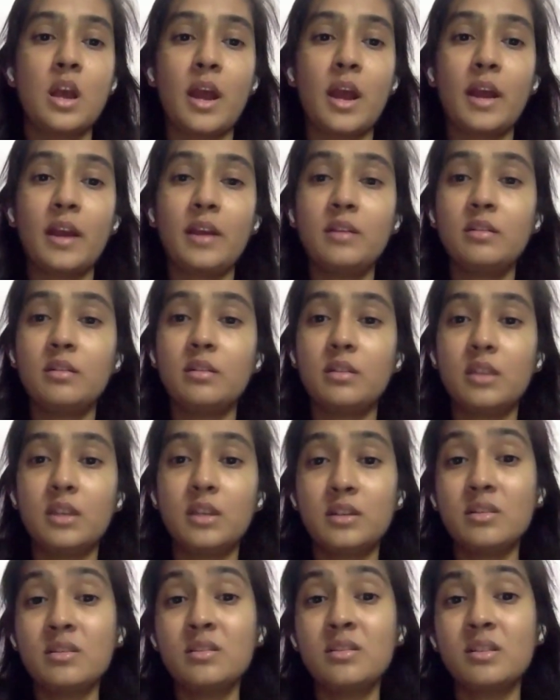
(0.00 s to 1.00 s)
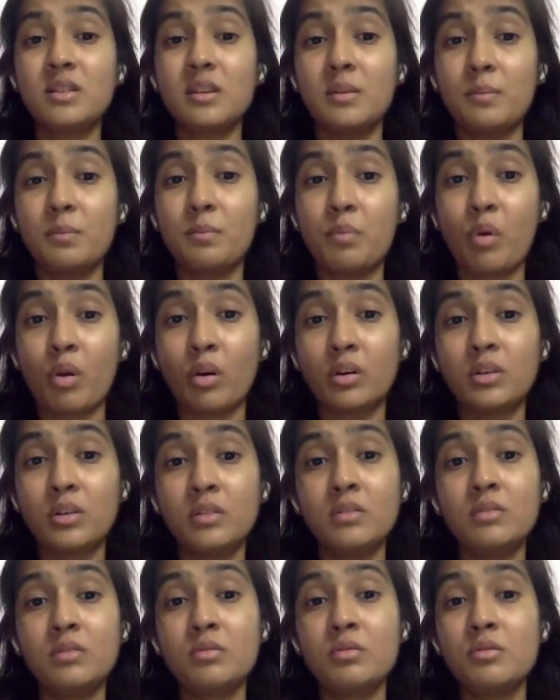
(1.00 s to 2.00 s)
And it is
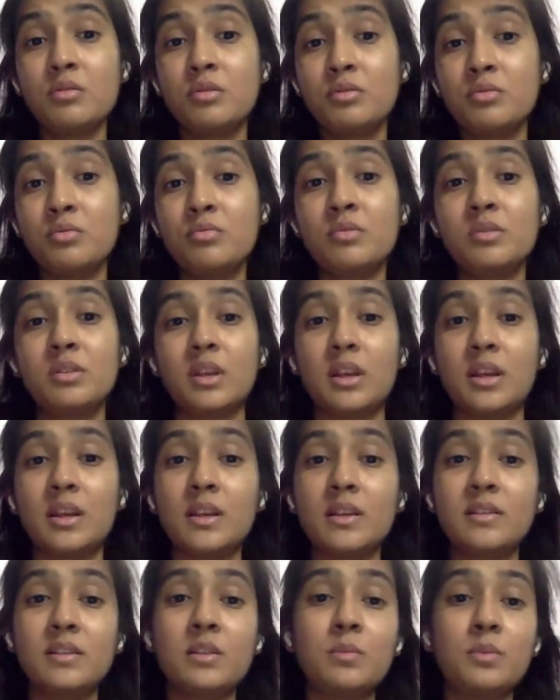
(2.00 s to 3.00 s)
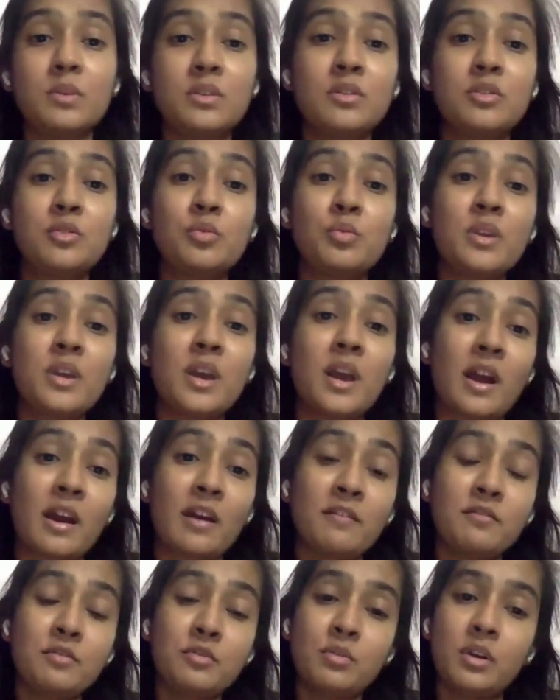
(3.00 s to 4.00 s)
important to use AAC because we
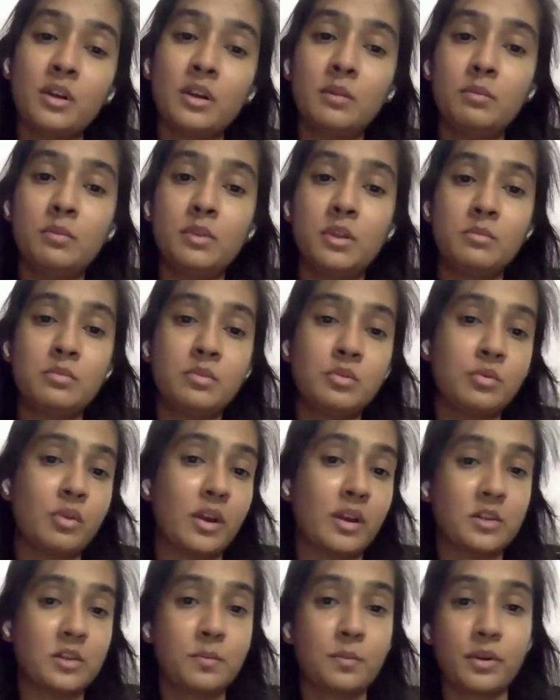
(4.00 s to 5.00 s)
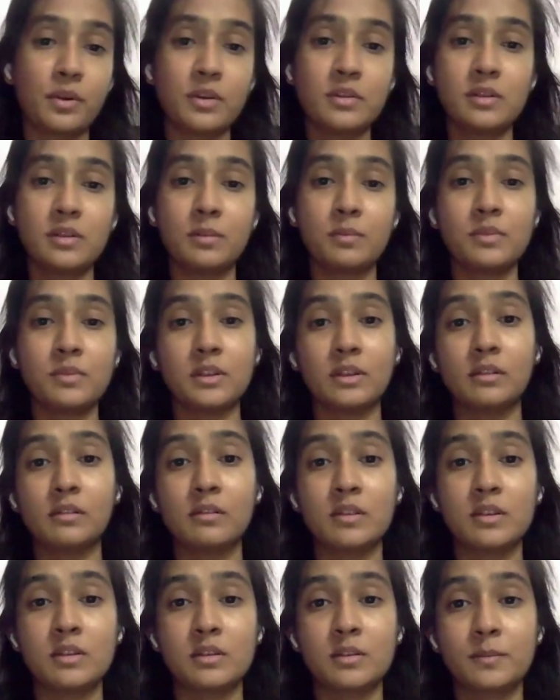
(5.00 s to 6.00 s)
have to help them to express
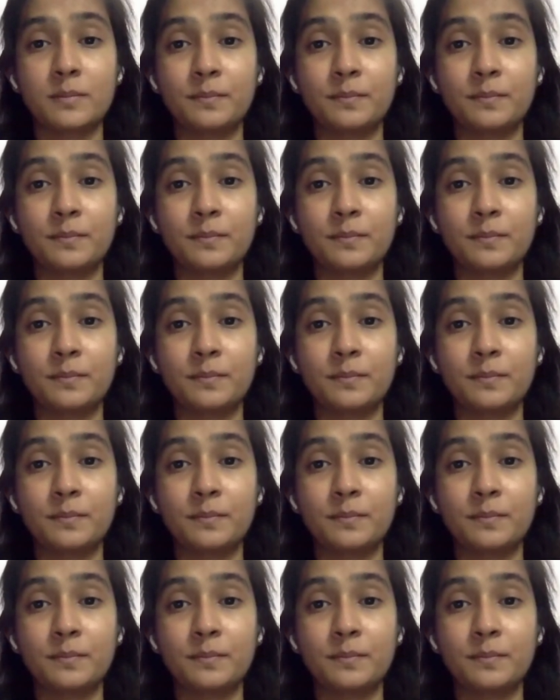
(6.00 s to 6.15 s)
themselves.